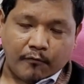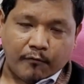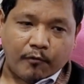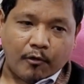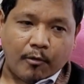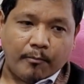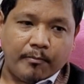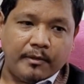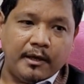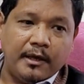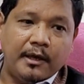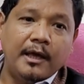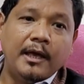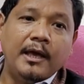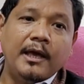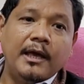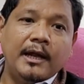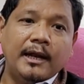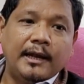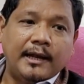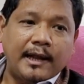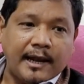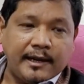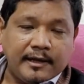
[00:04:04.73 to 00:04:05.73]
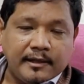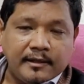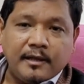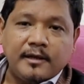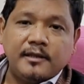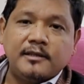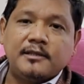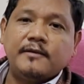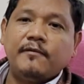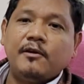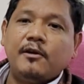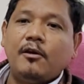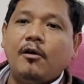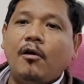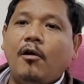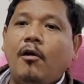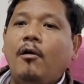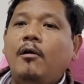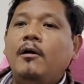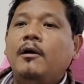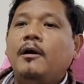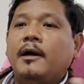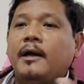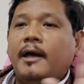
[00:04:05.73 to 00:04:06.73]
from the 1937
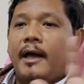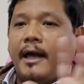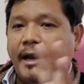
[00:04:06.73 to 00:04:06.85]
law,